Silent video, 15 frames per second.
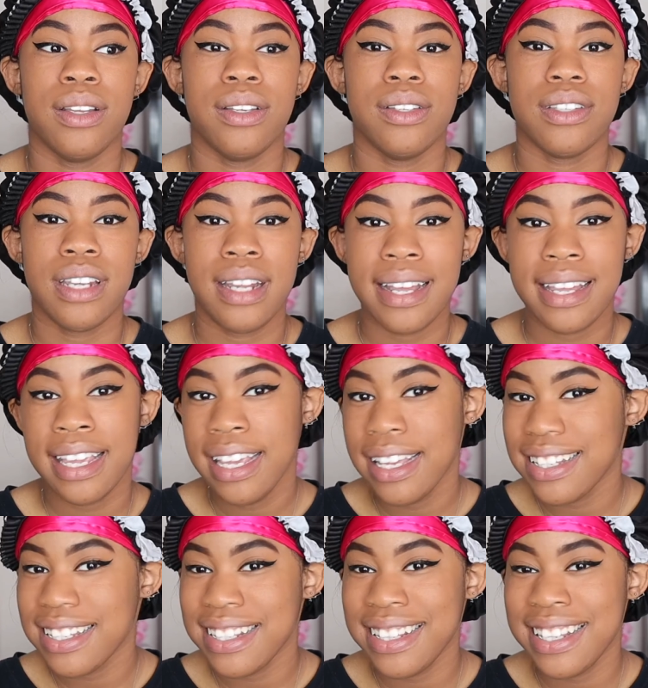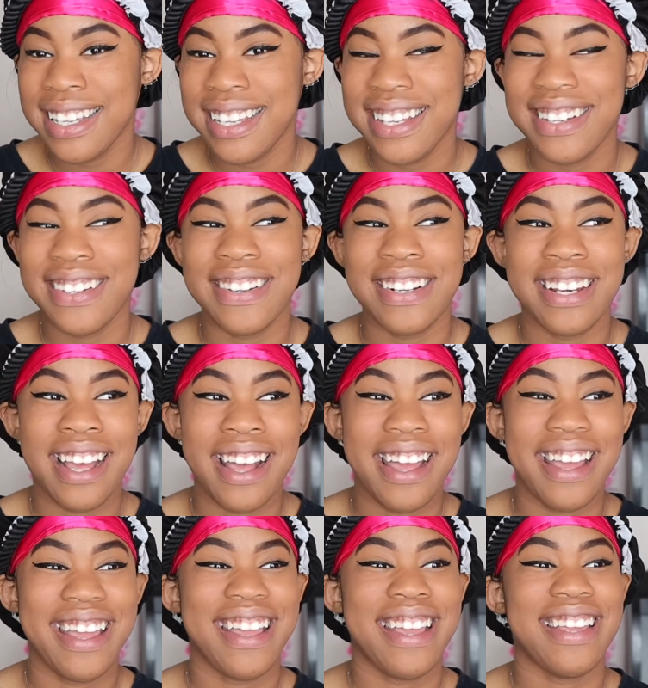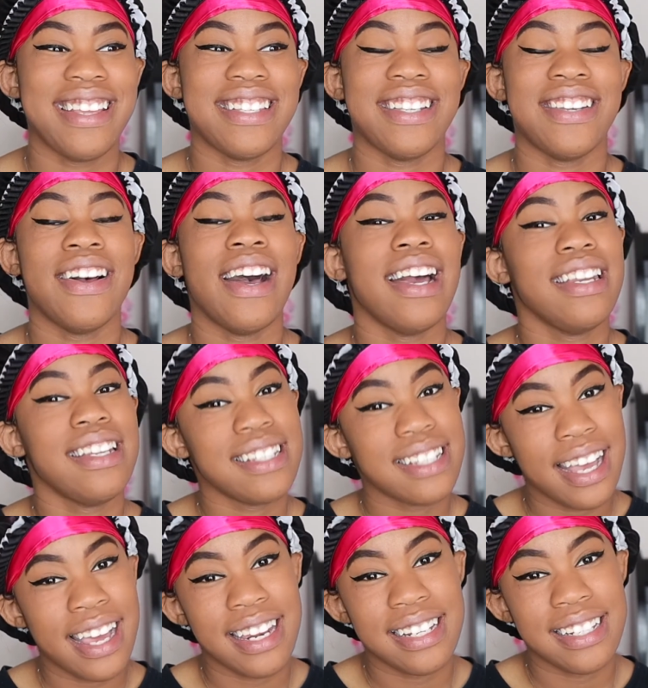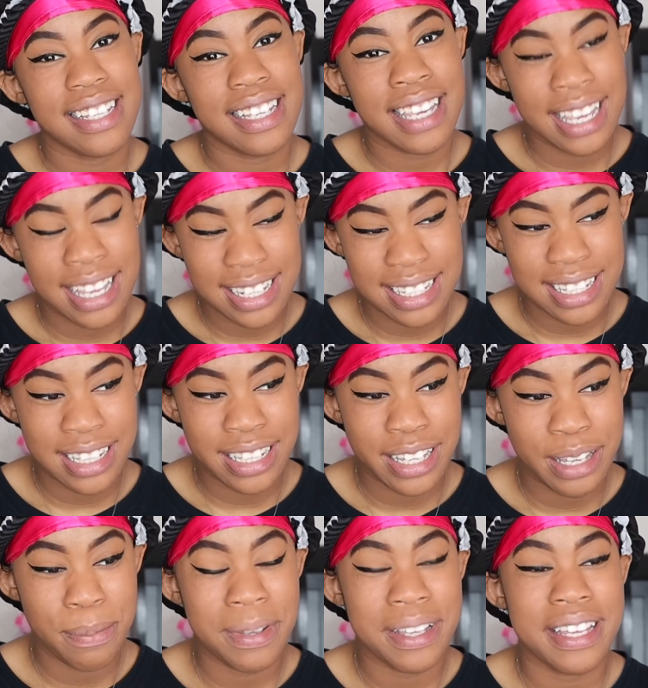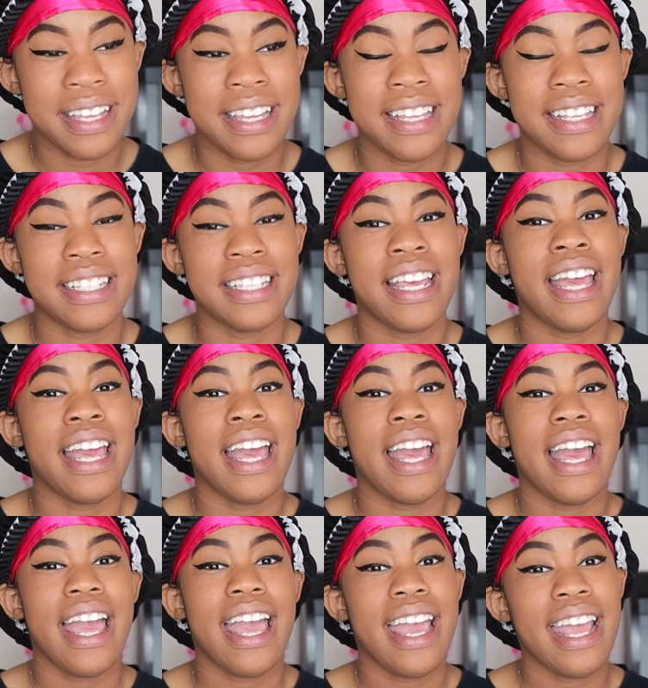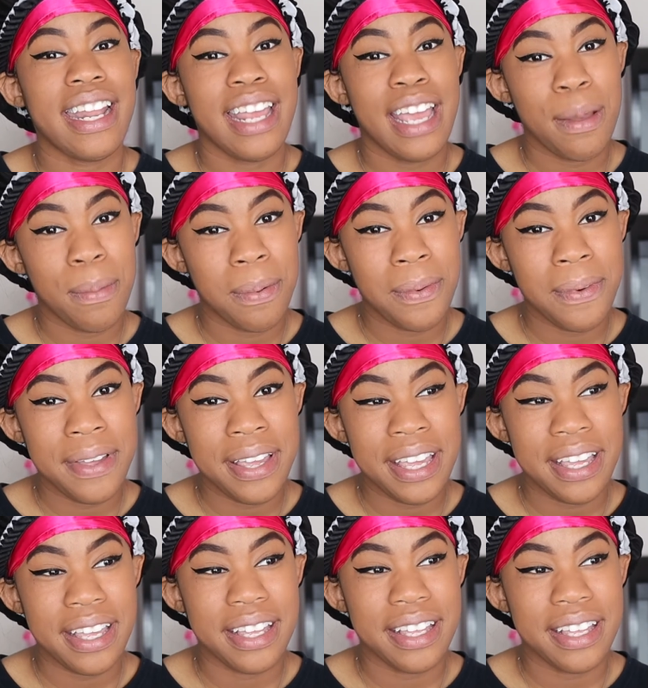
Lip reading: should I cancel it or not? And so I decided to cancel it because at that point,